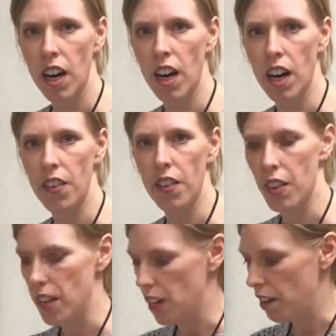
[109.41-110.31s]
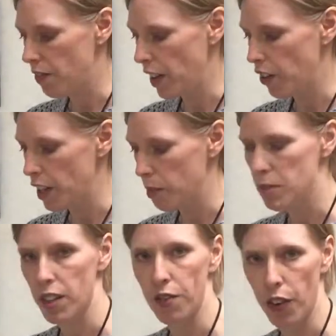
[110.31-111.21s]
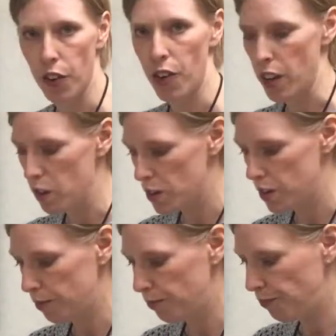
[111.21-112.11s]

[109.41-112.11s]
on the fingertips and fingernails.